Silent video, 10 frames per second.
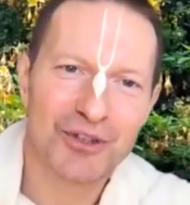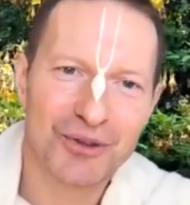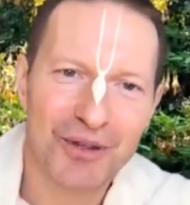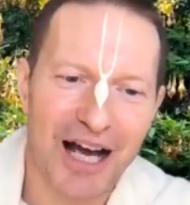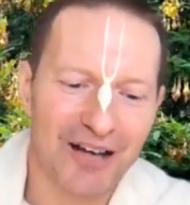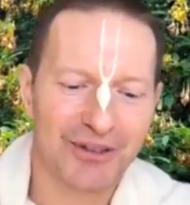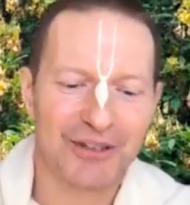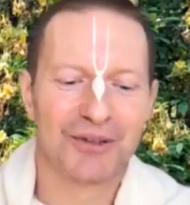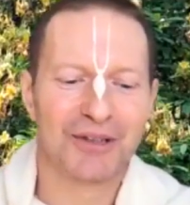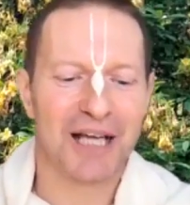to have with
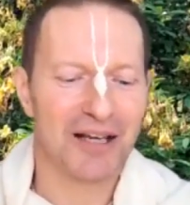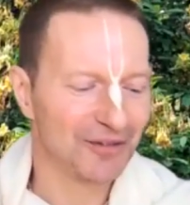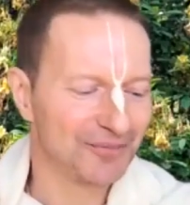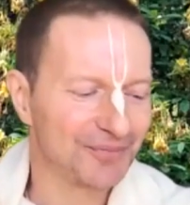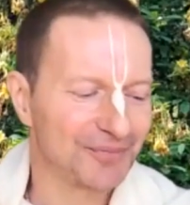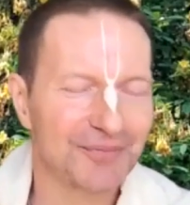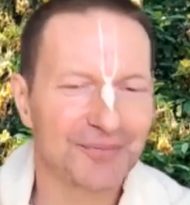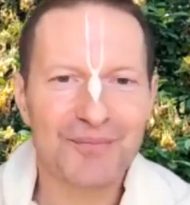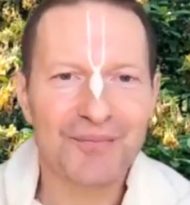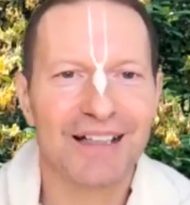Gurudev.
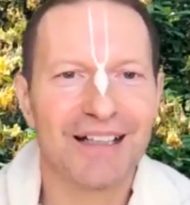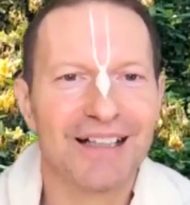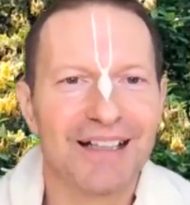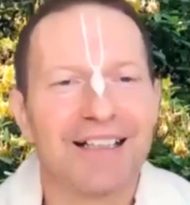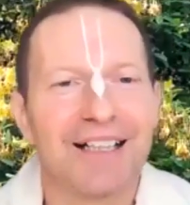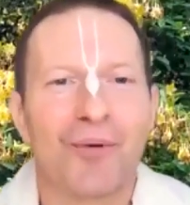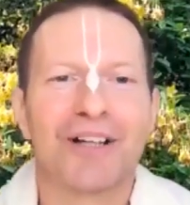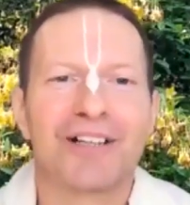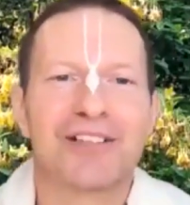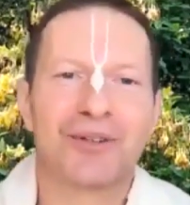
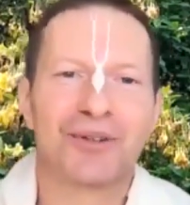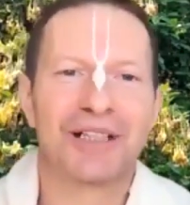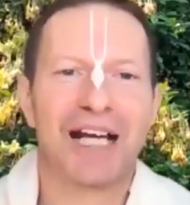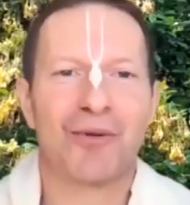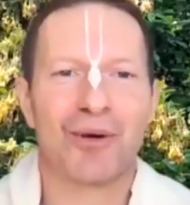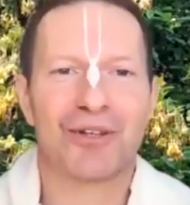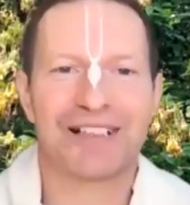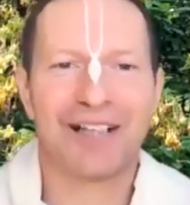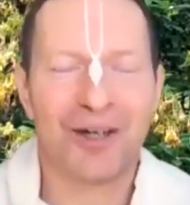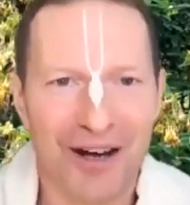Once Gurudev was in
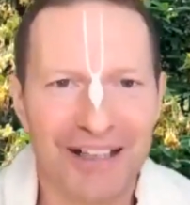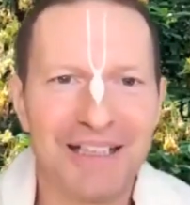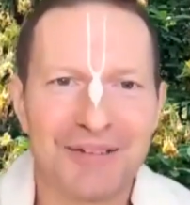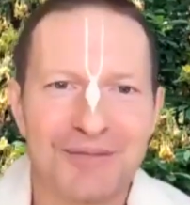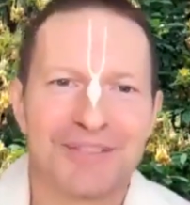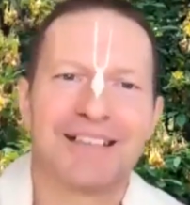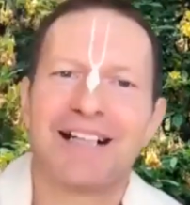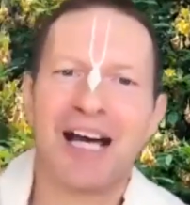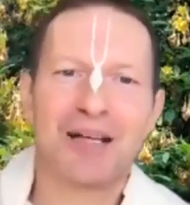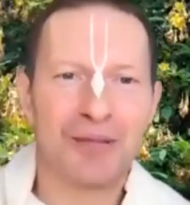Hawaii, and I
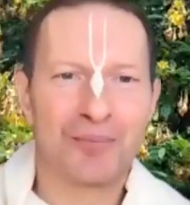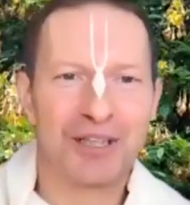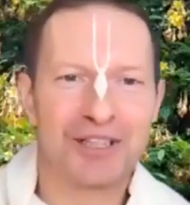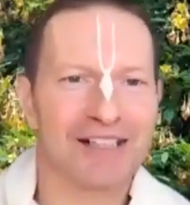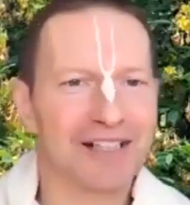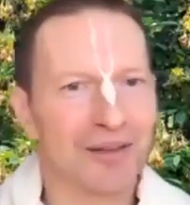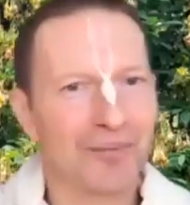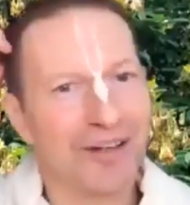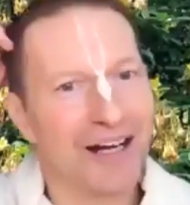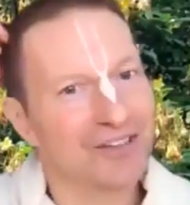had been preaching somewhere
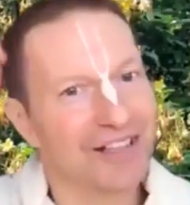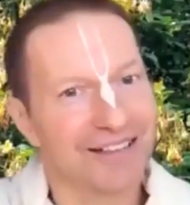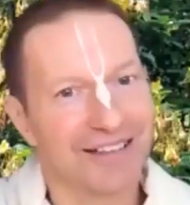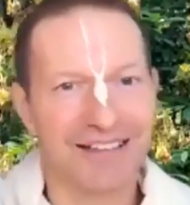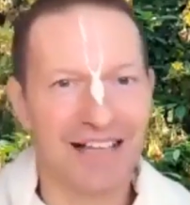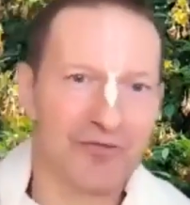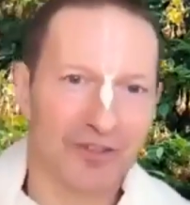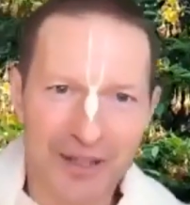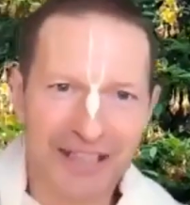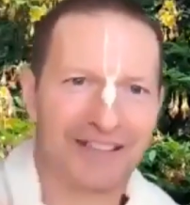else, and I
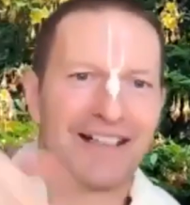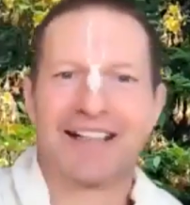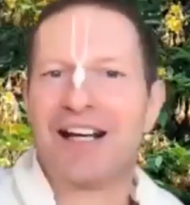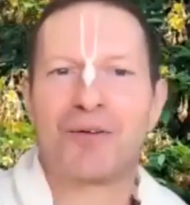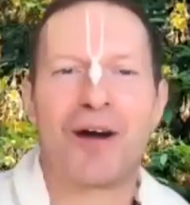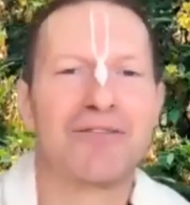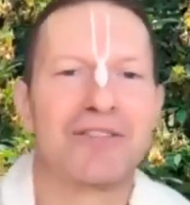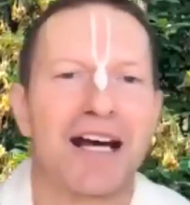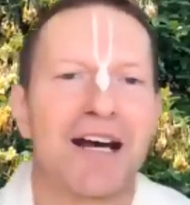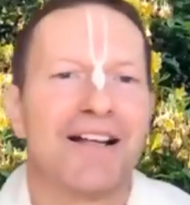flew in and I arrived
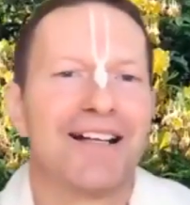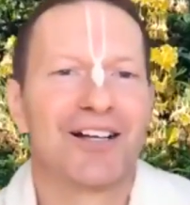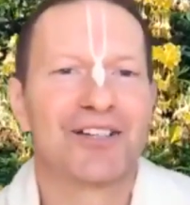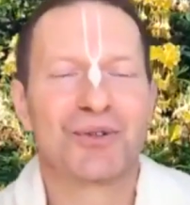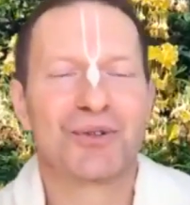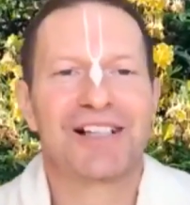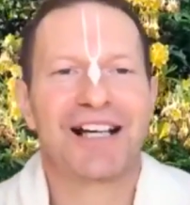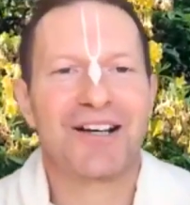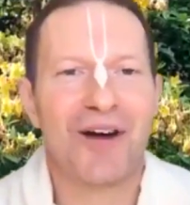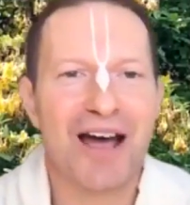there. As soon as
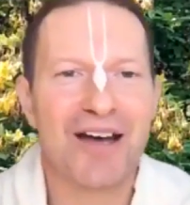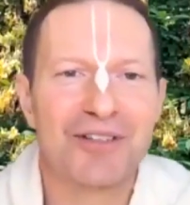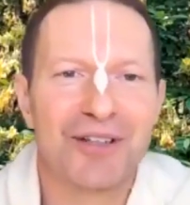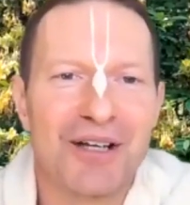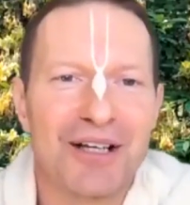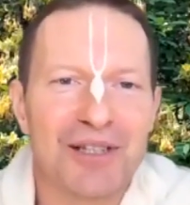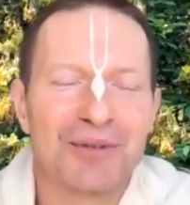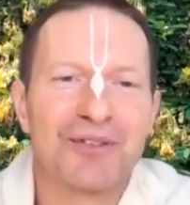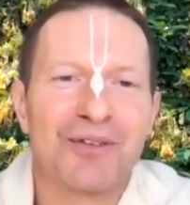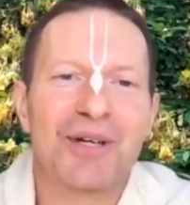I arrived,
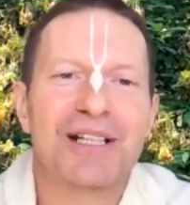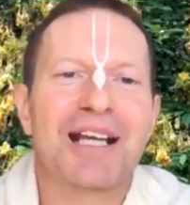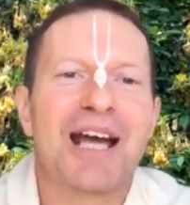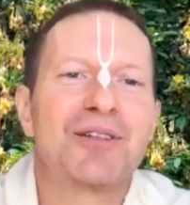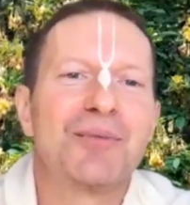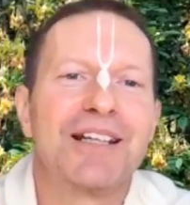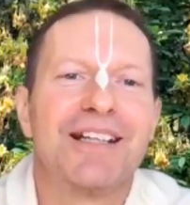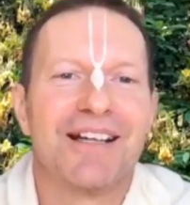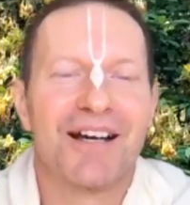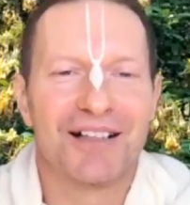some devotees came to me
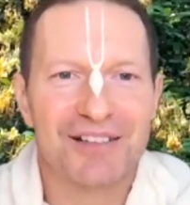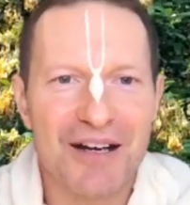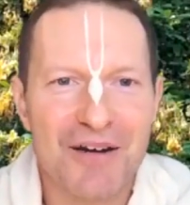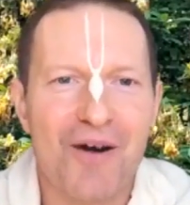and said,